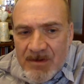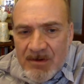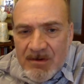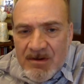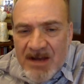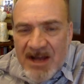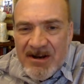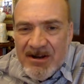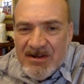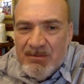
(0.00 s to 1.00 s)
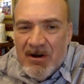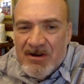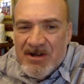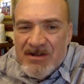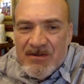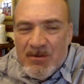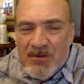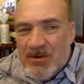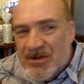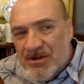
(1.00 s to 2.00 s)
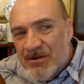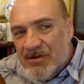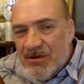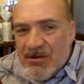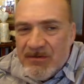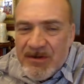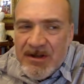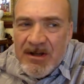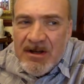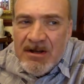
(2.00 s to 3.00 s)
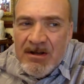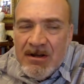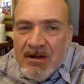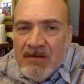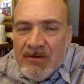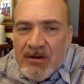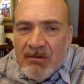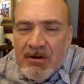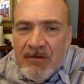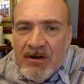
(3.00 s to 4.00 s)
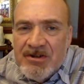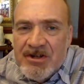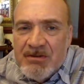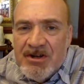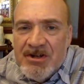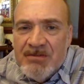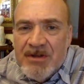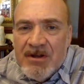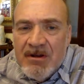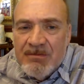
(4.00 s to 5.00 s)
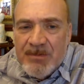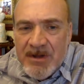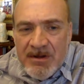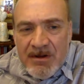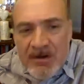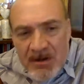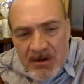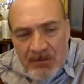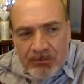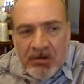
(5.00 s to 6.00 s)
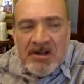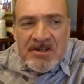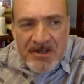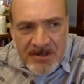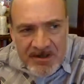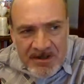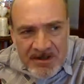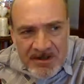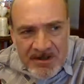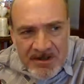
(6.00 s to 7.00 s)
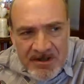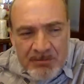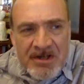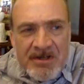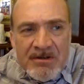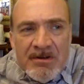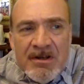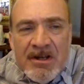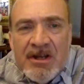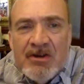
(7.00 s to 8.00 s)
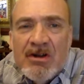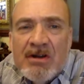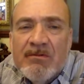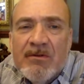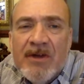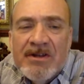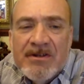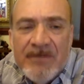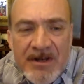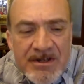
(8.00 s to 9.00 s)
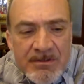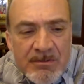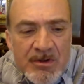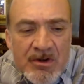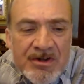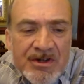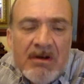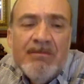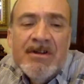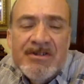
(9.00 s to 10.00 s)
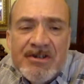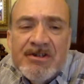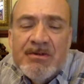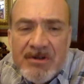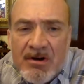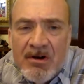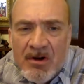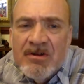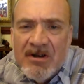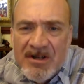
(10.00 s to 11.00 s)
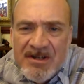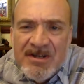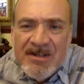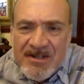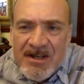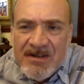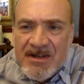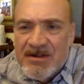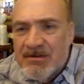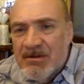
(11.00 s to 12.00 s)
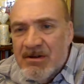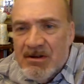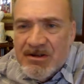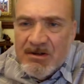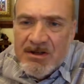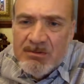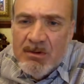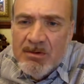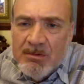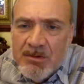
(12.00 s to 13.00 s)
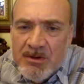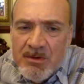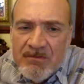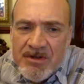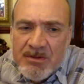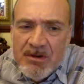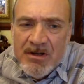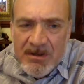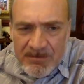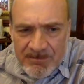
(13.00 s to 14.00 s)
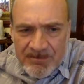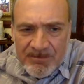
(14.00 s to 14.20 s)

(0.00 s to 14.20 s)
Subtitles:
So again, I'd like to apologise due to the coronavirus situation. We can't be present in Beijing to interact with you face to face, but we're trying to do our best to do it online instead. So that's why we're doing it this way.